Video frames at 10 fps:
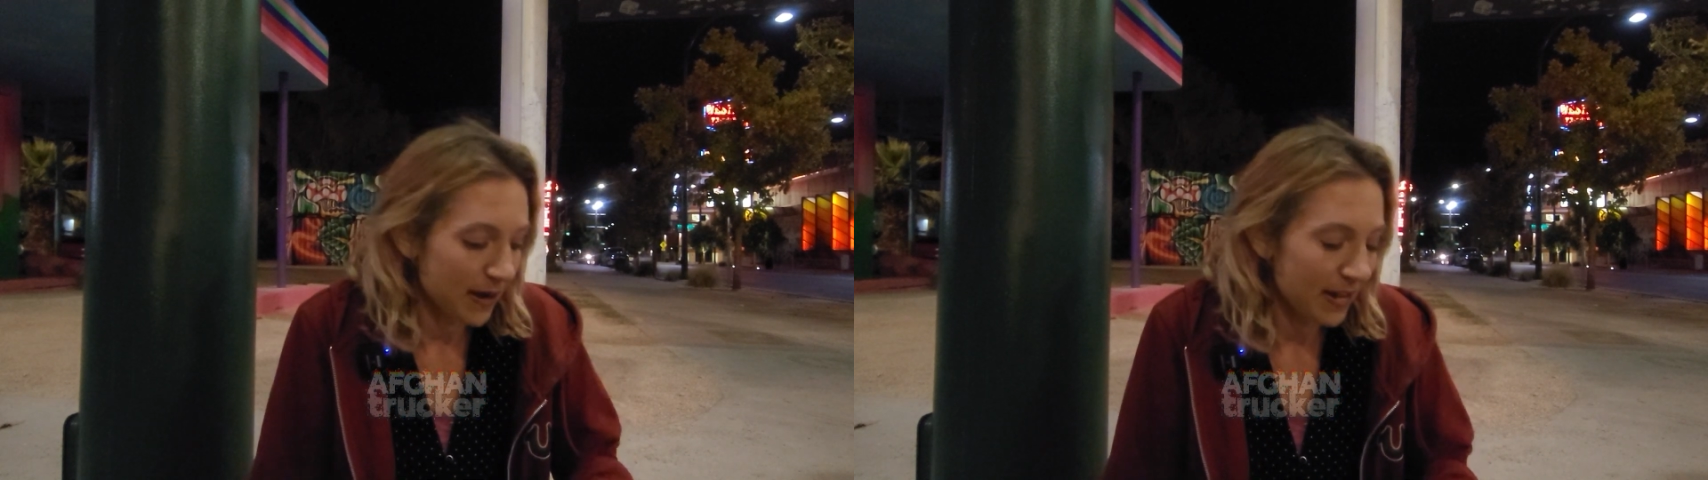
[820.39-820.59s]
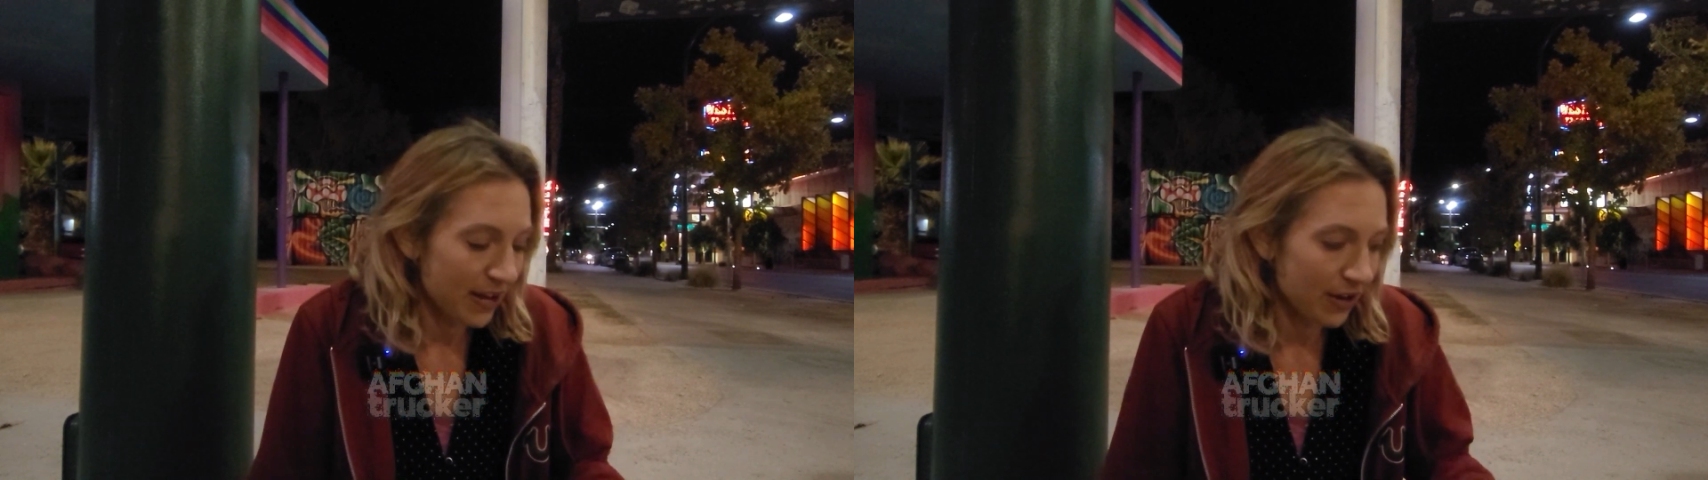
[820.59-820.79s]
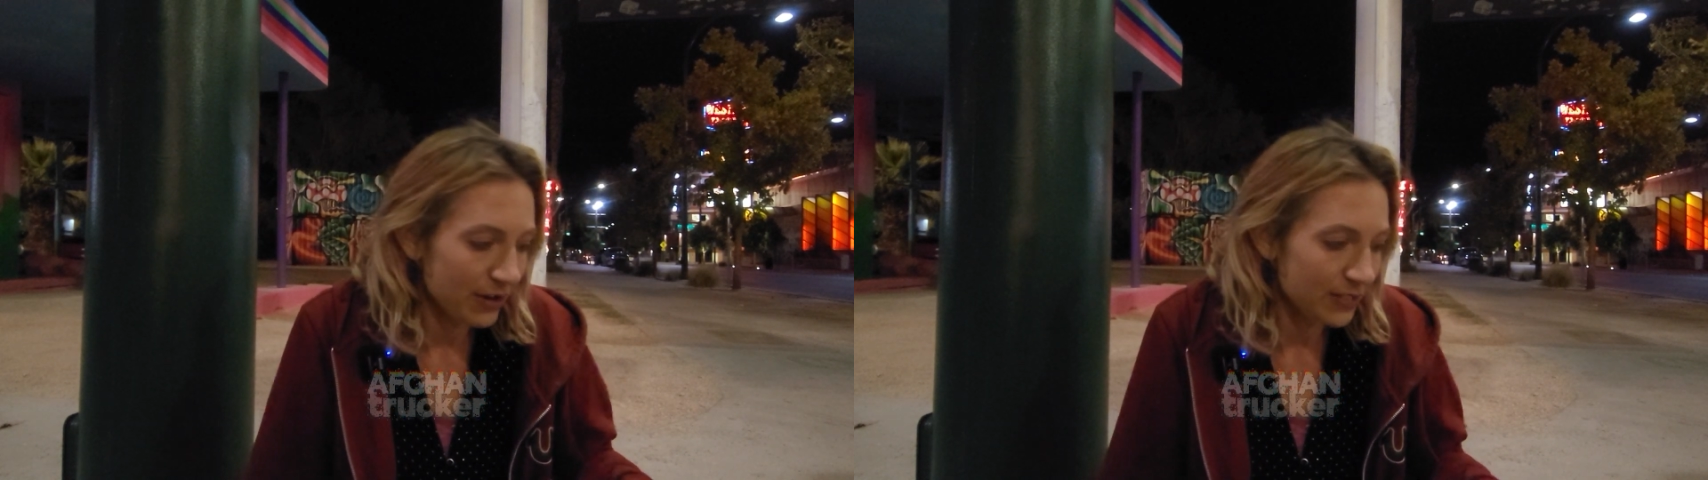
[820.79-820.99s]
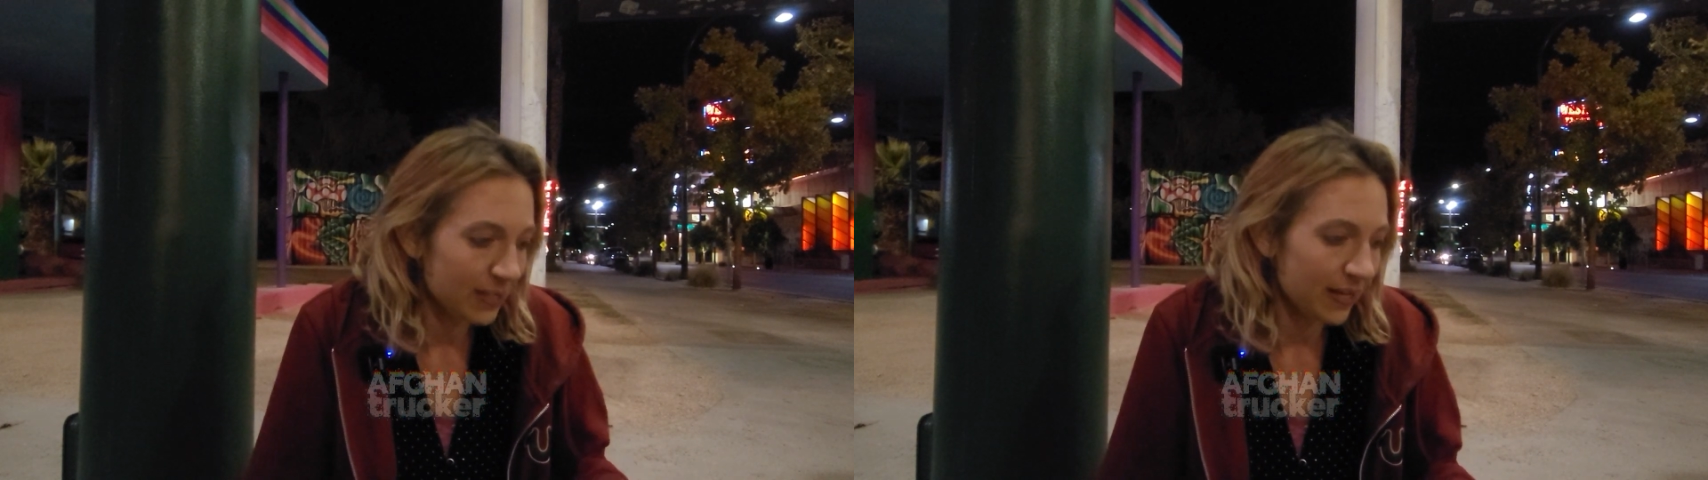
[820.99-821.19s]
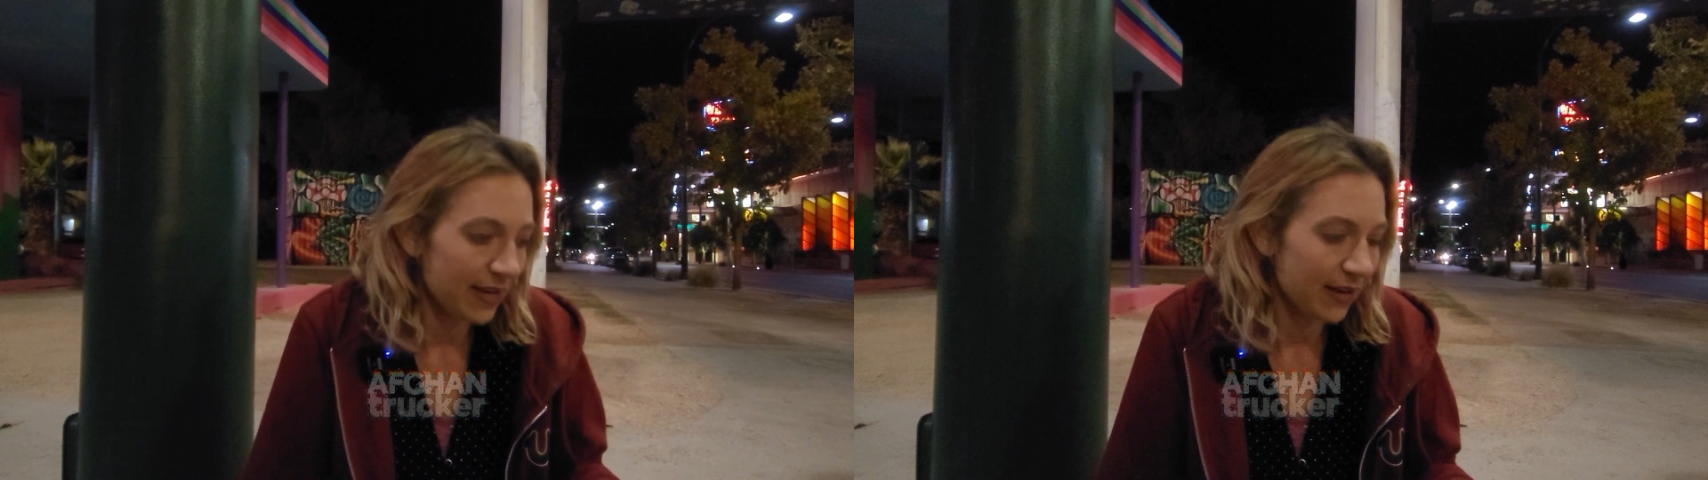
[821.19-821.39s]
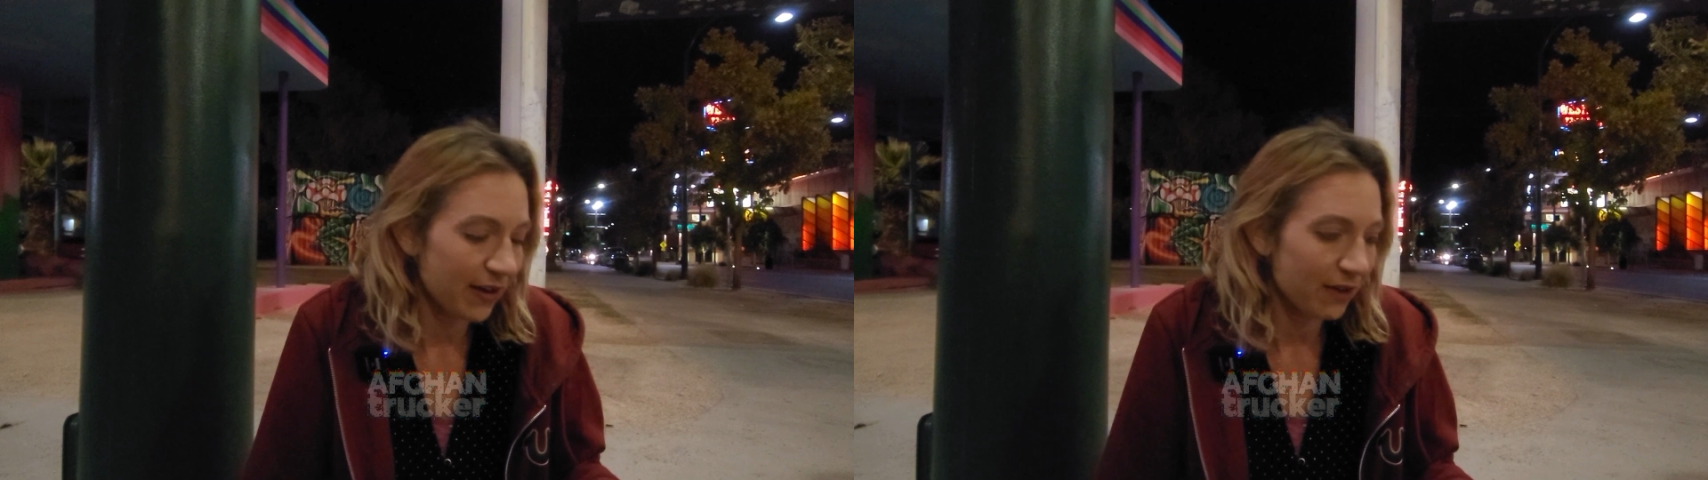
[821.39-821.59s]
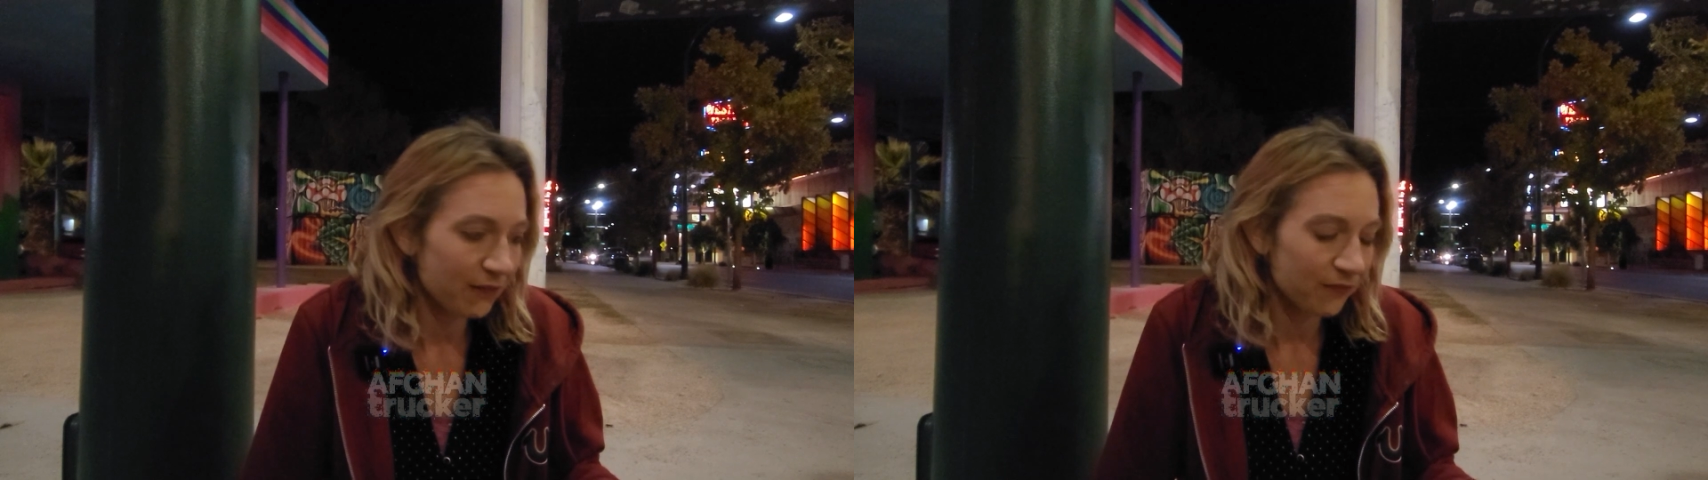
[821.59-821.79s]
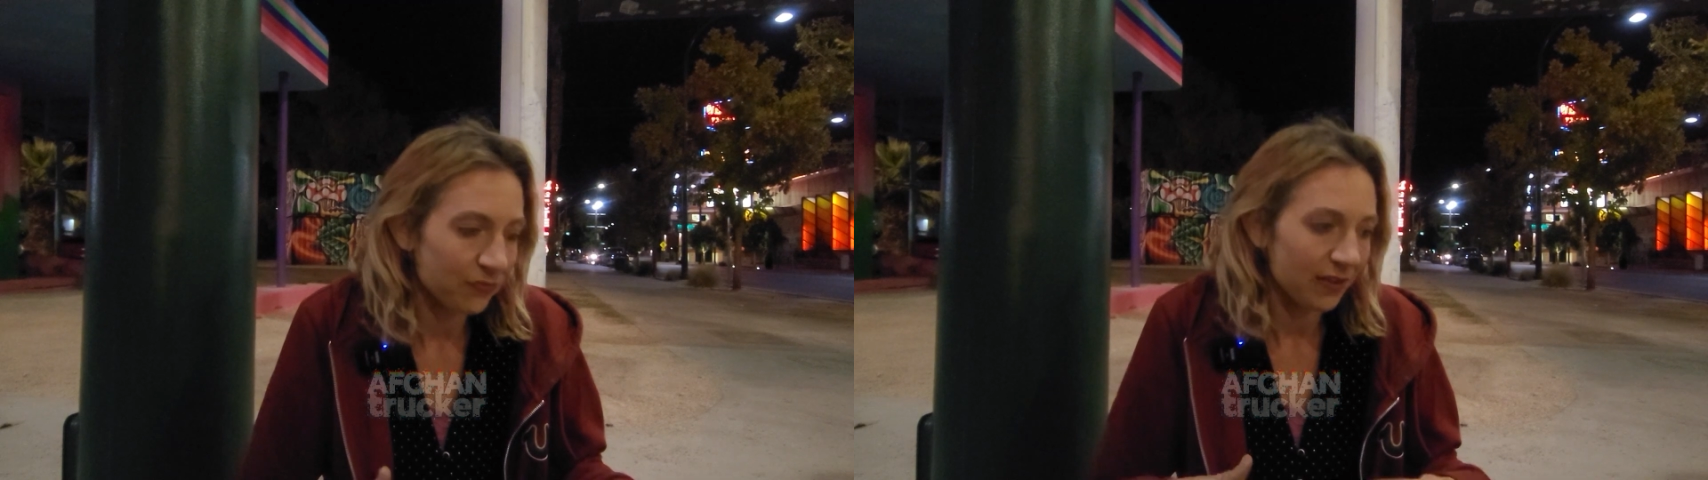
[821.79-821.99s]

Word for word: pantyhose and like um,